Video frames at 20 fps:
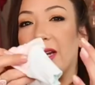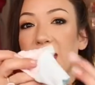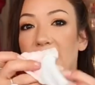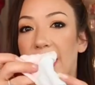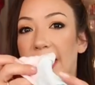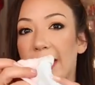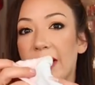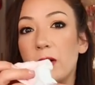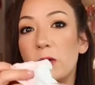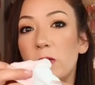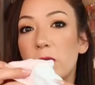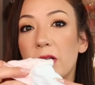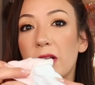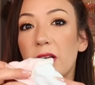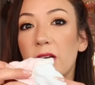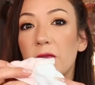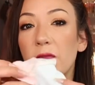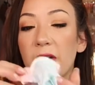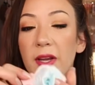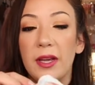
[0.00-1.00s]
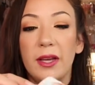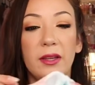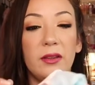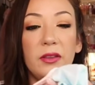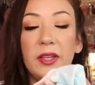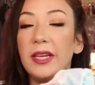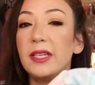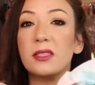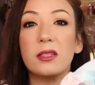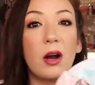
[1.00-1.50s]
an ankle cuff,
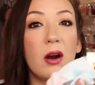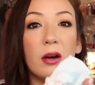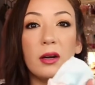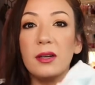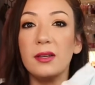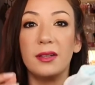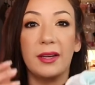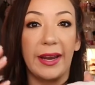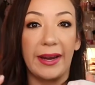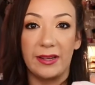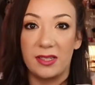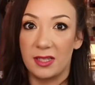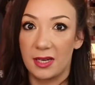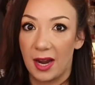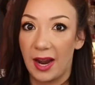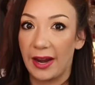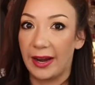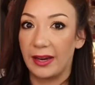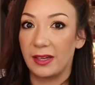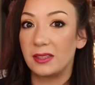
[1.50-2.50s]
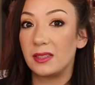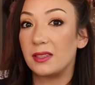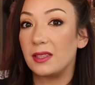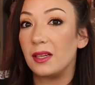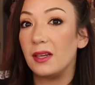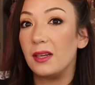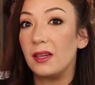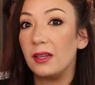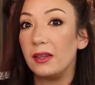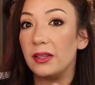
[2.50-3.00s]
these aren't like tights.
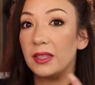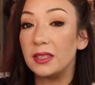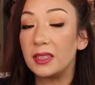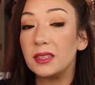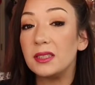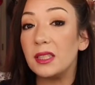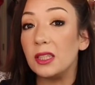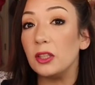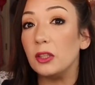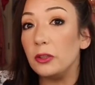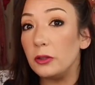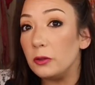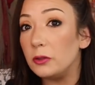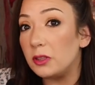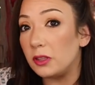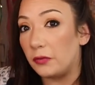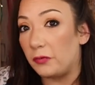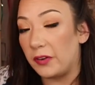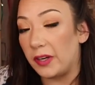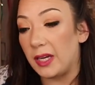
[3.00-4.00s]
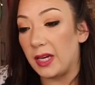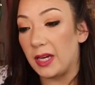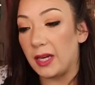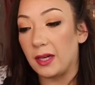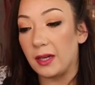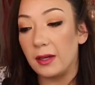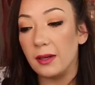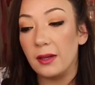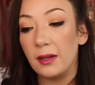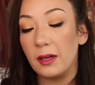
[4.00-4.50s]
This is a loose
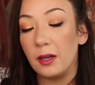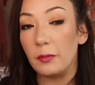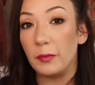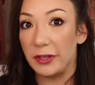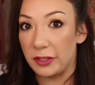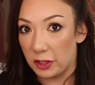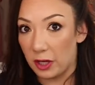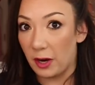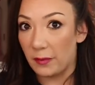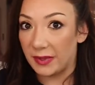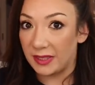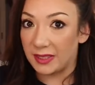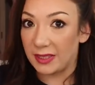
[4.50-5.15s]
fitting pajama